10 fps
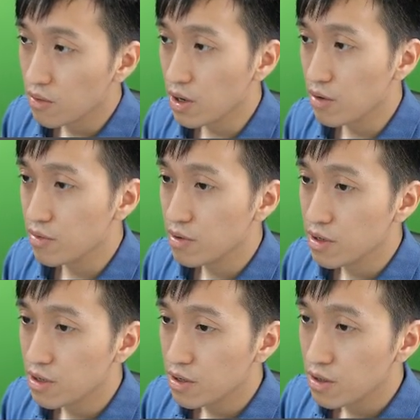well,
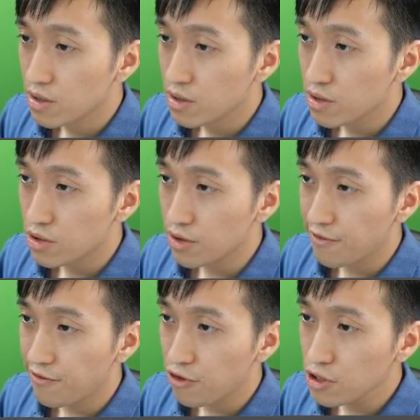the
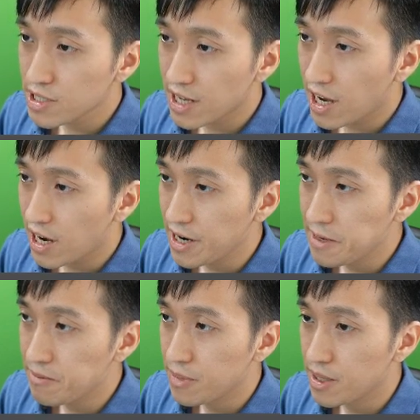first
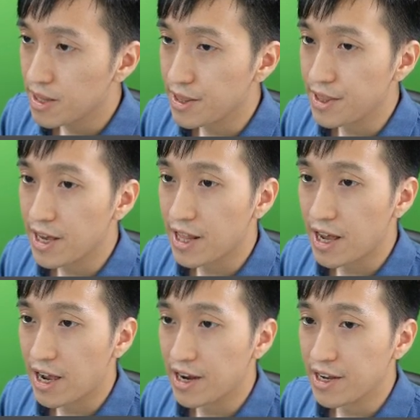time that
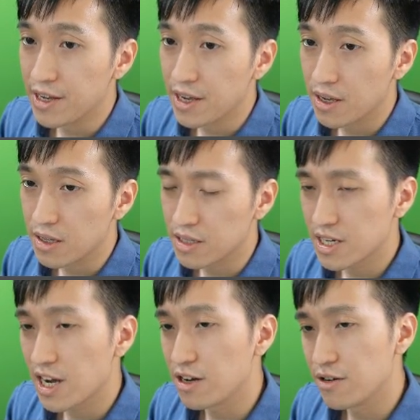I
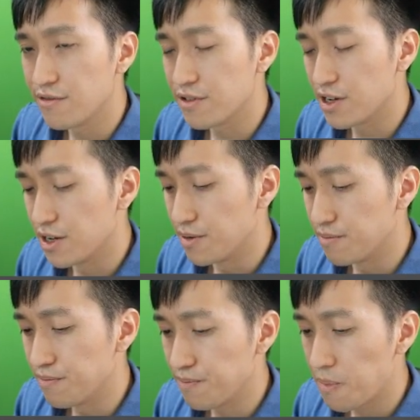kind
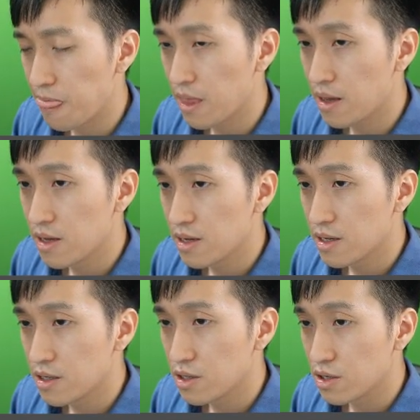of
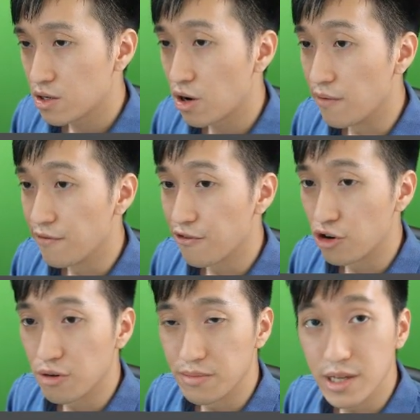
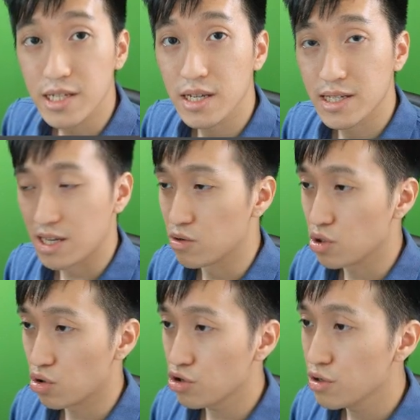confirm this
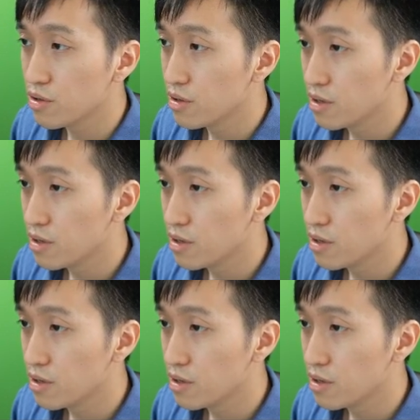sales order,